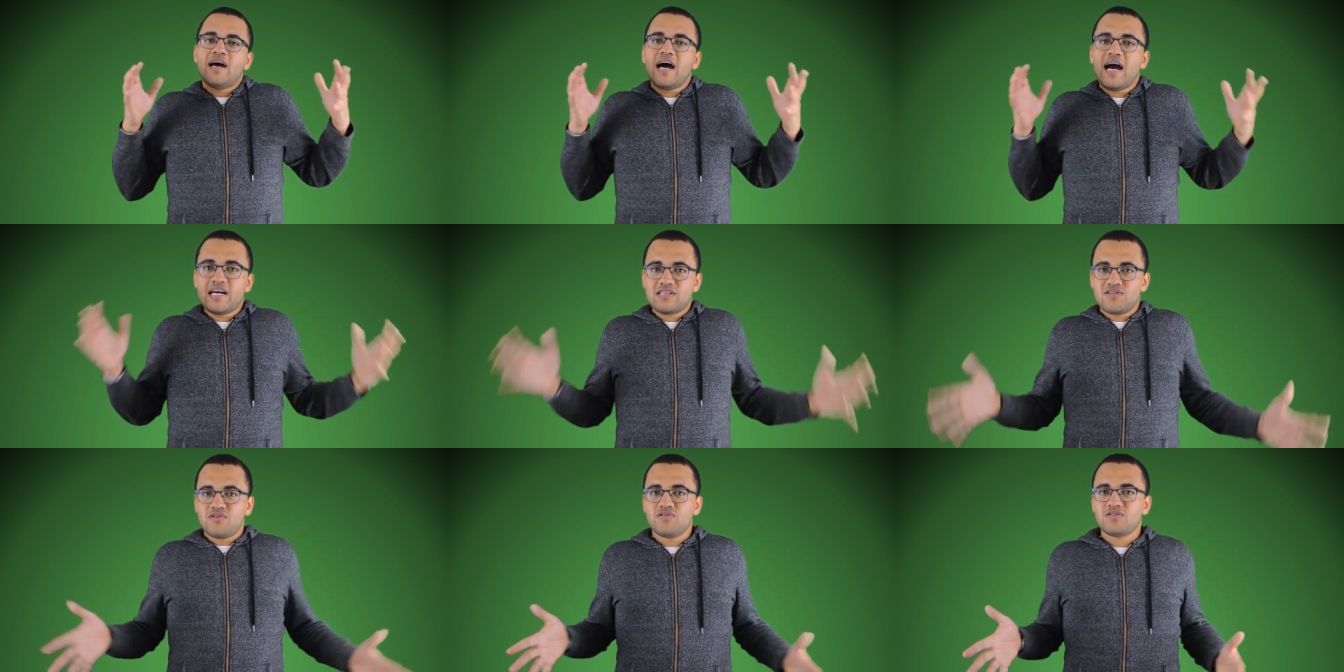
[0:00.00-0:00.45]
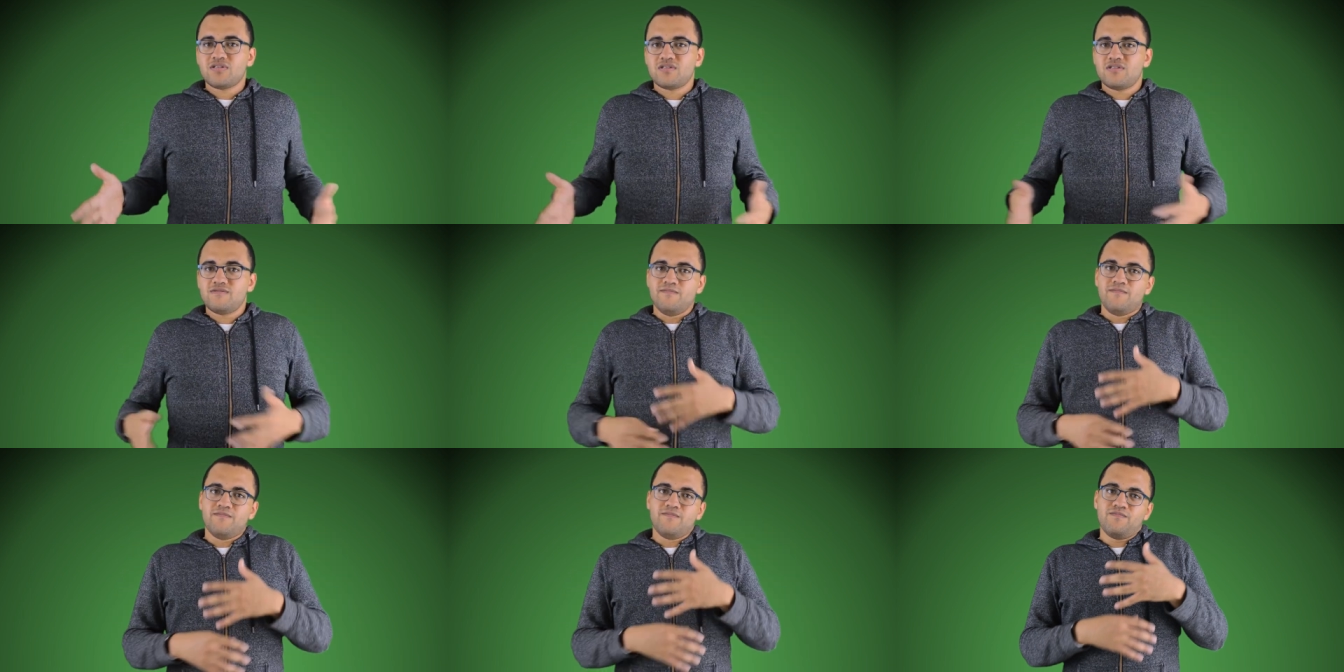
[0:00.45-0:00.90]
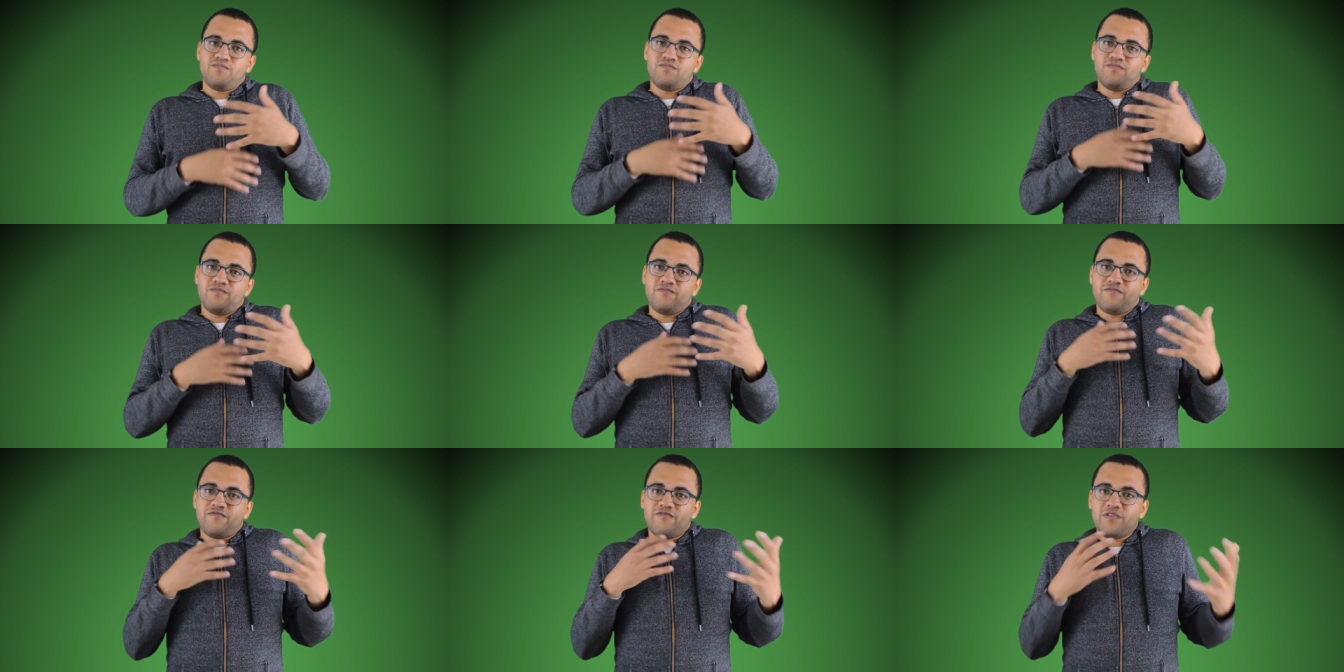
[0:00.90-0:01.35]
adults
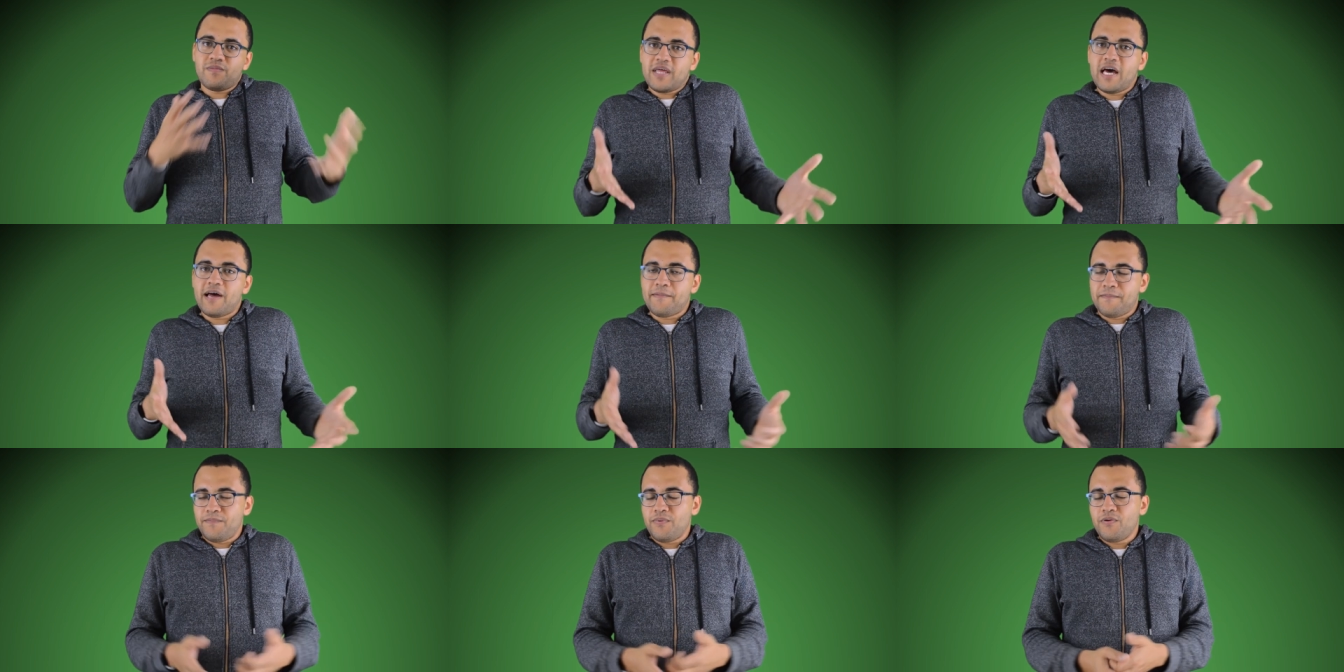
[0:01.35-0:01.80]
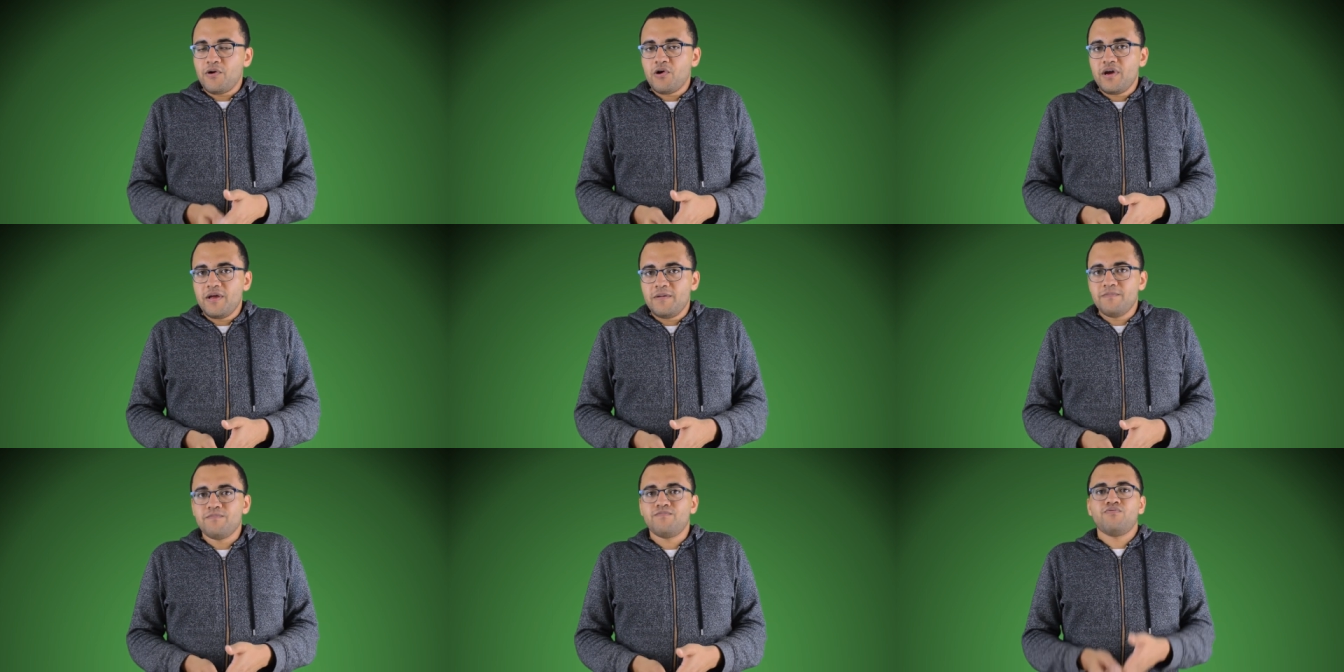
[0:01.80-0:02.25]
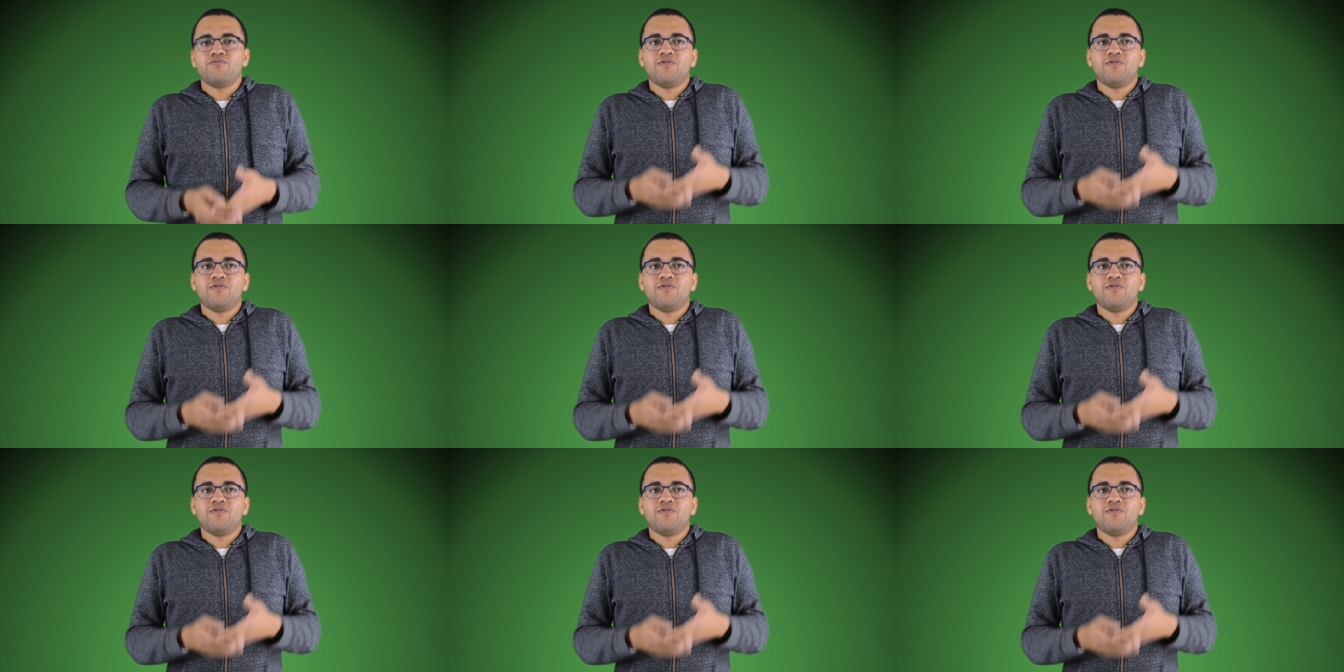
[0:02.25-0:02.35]
from that point